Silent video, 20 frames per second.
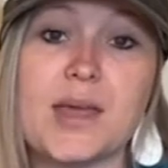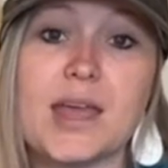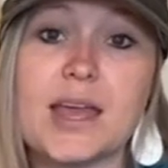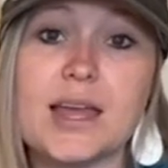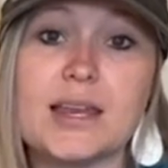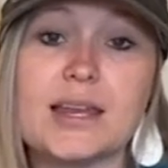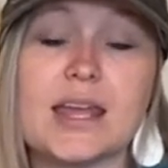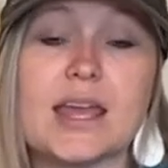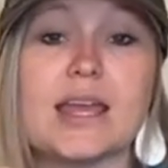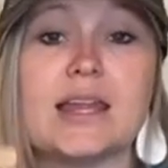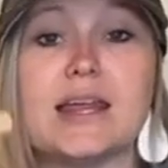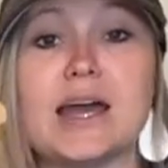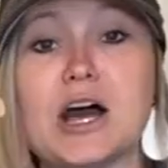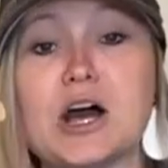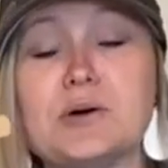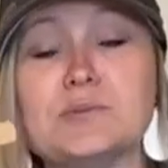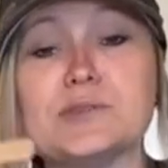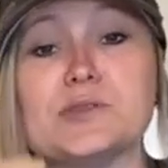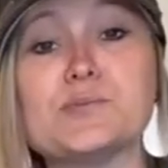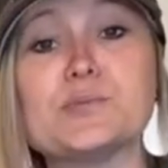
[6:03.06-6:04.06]
Band-Aid
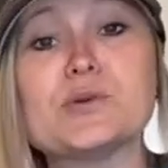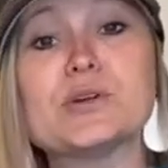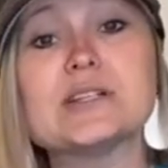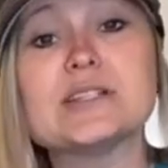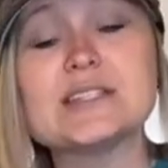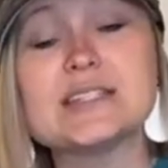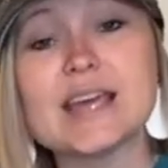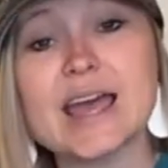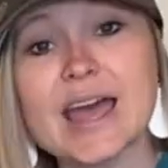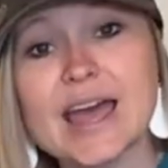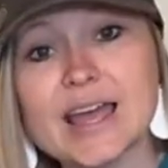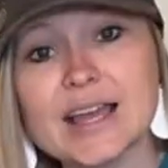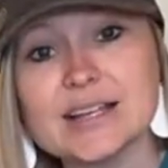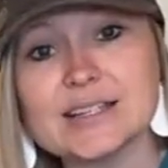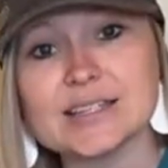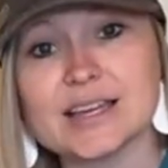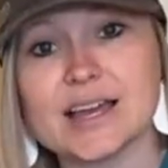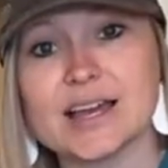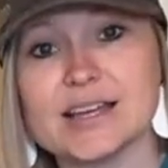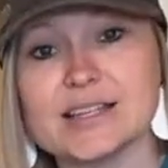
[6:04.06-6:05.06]
helps
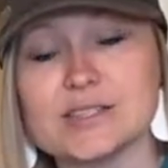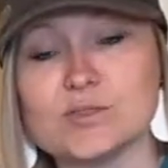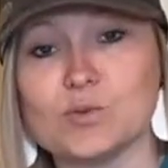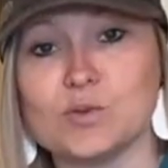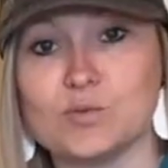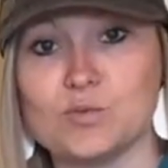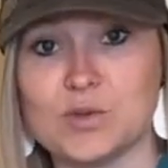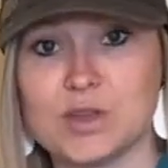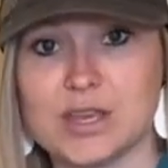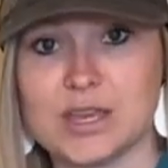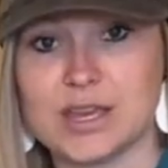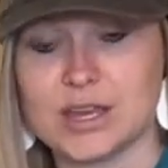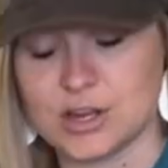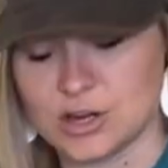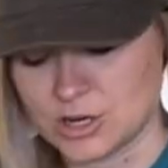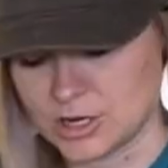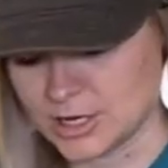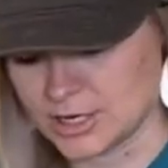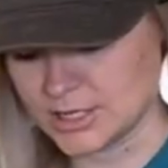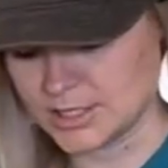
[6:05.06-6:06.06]
protect us when we get
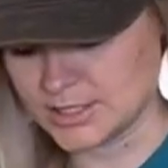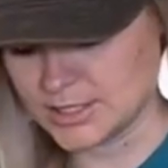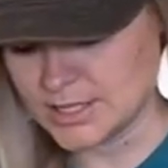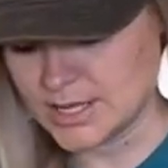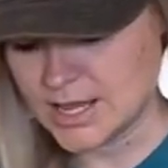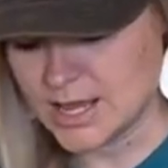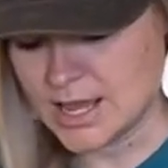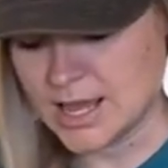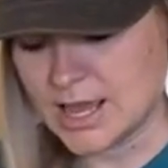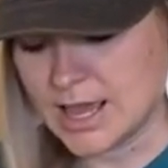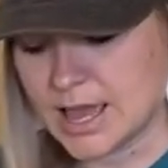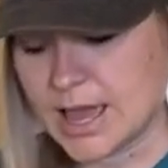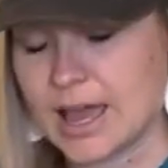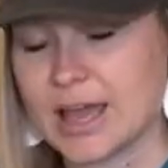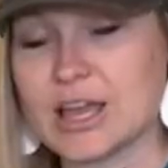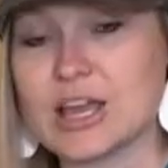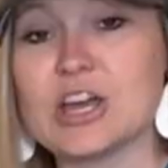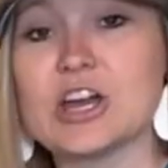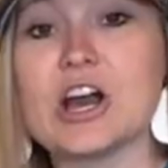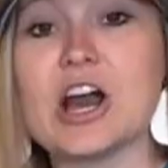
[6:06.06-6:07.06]
hurt.
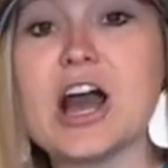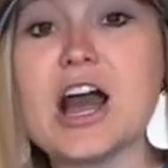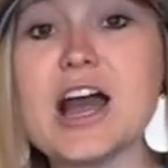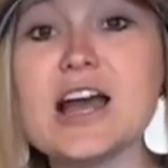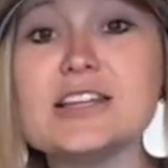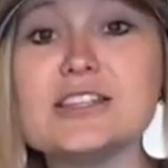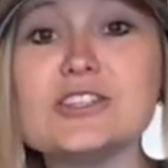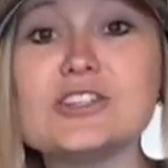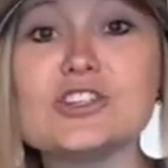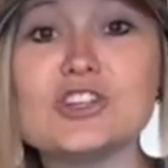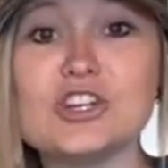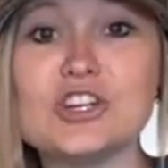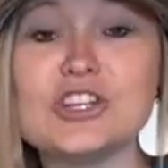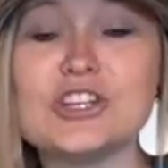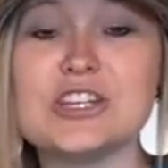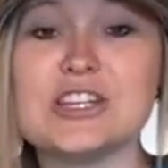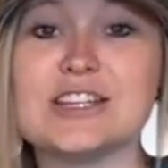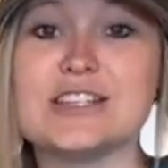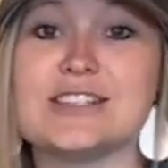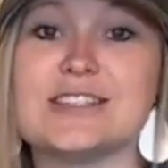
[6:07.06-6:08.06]
And God's
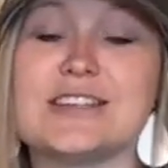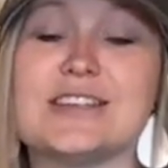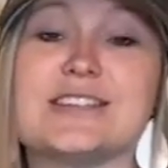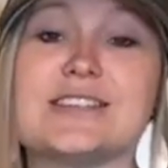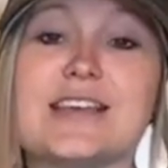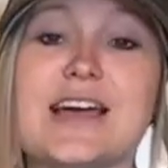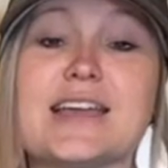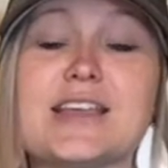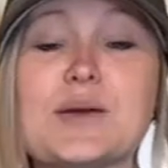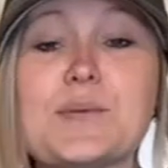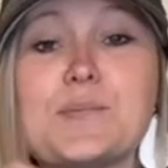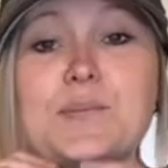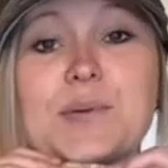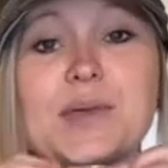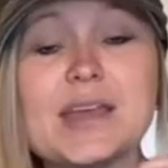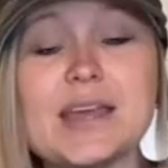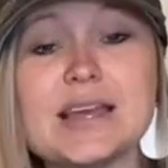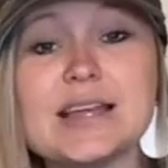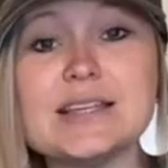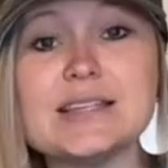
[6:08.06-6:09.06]
goodness is like a
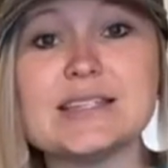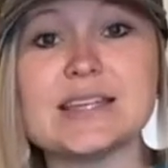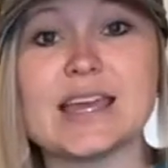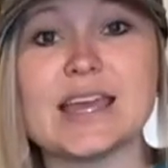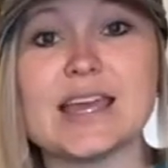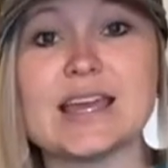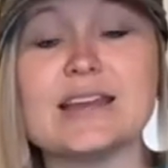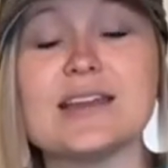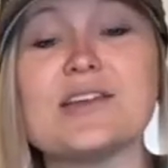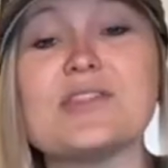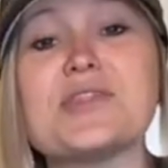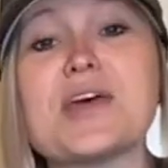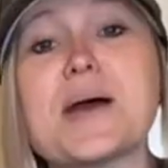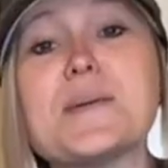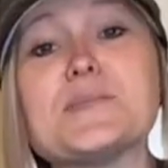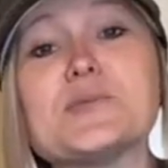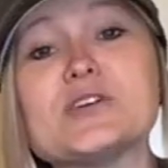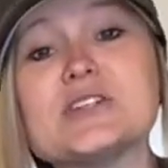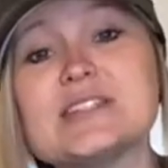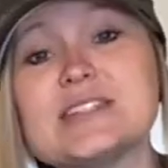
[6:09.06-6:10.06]
Band-Aid
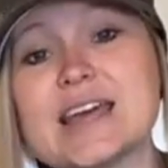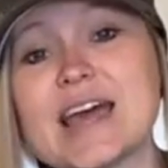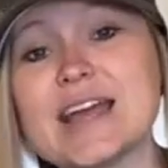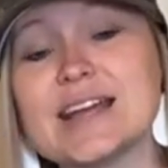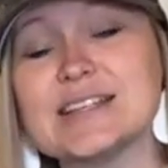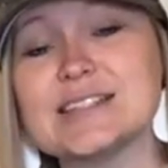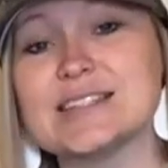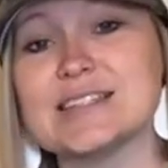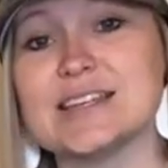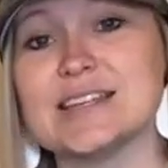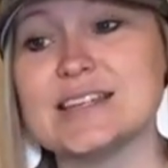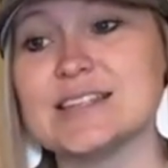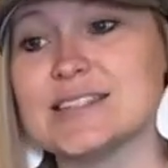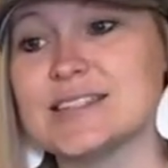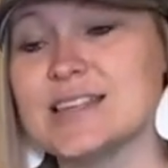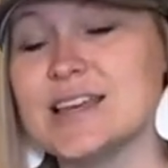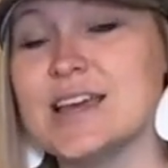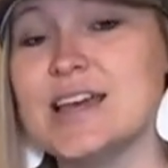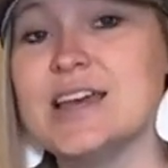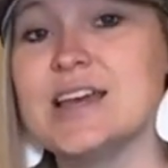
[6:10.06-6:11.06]
that protects
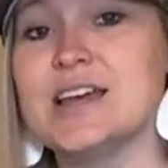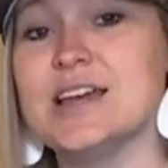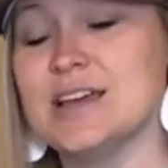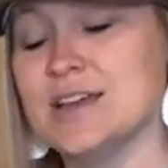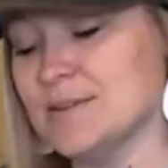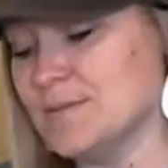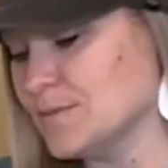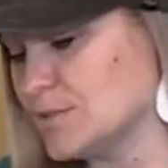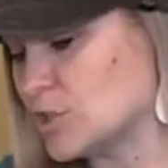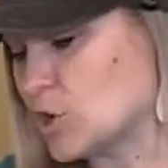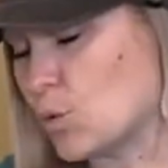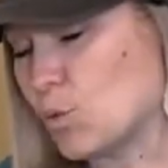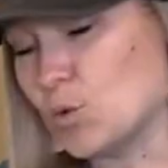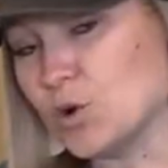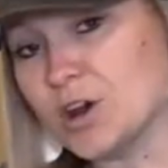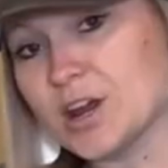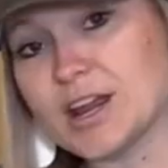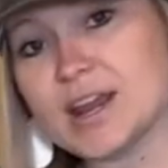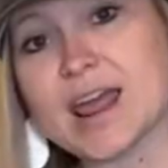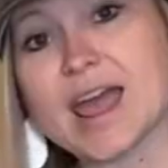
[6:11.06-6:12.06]
us. So
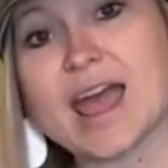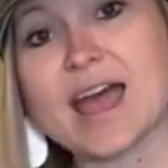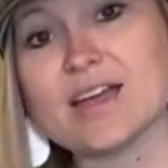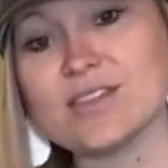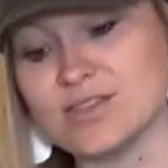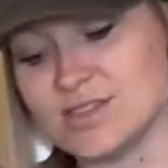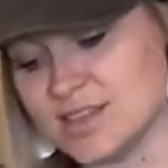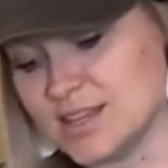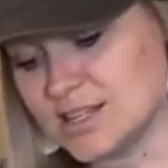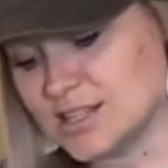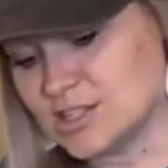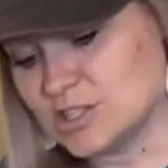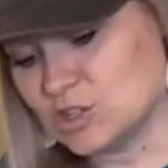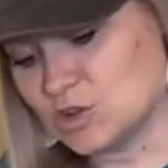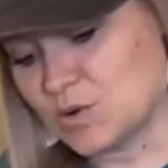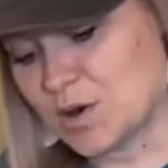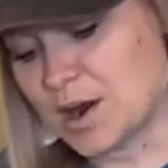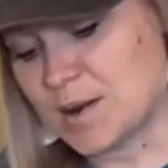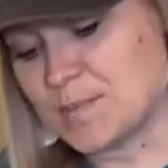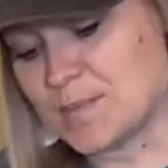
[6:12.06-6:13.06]
we're gonna add this
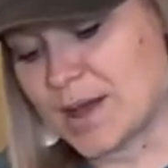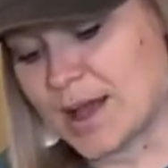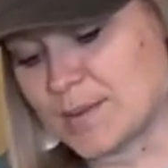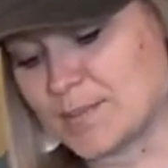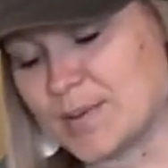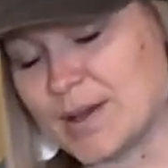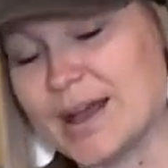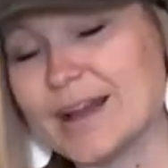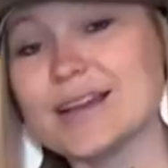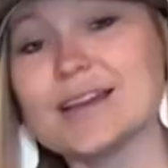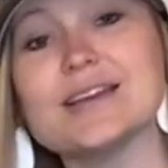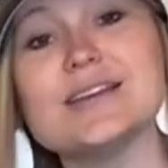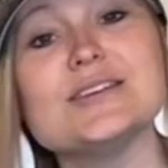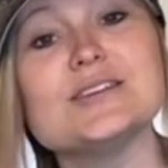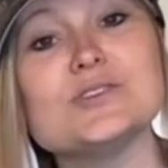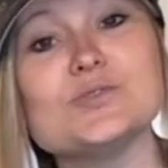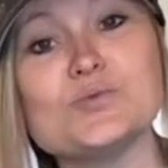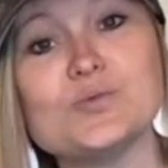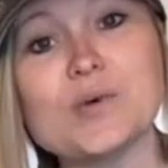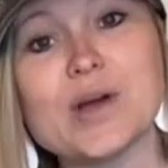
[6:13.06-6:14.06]
to our backpack
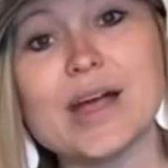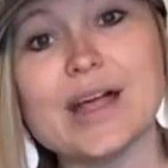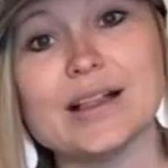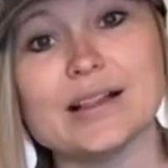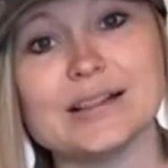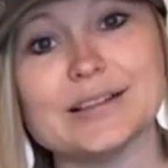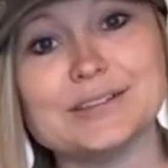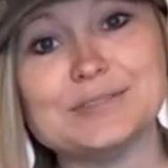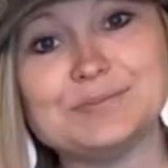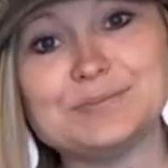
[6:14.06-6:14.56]
as well.